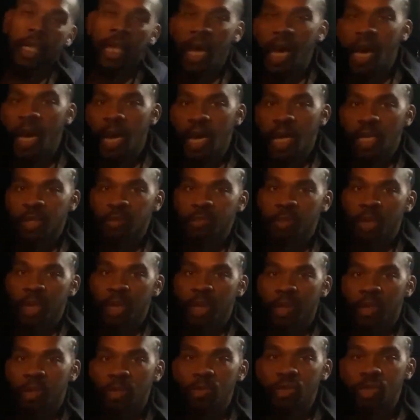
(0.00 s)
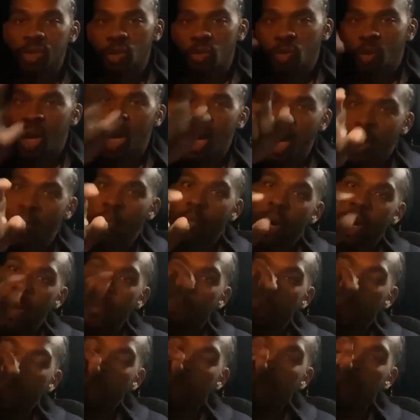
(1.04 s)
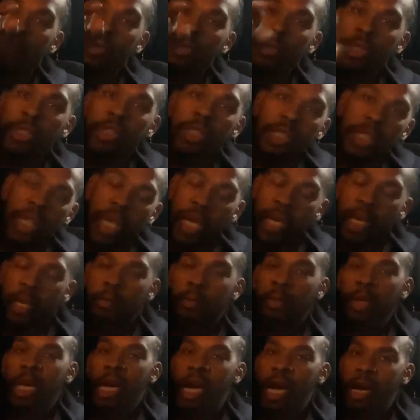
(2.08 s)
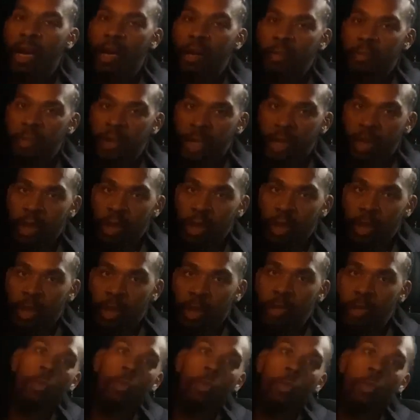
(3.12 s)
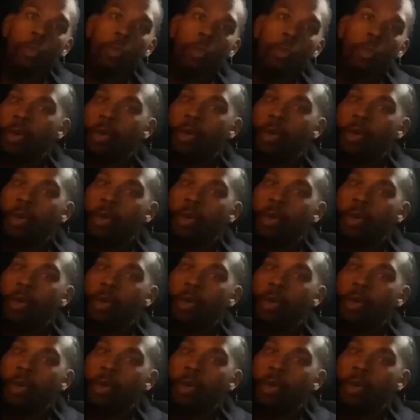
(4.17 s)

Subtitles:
and lies, man. You so-called white people, you a damn liar, man. You never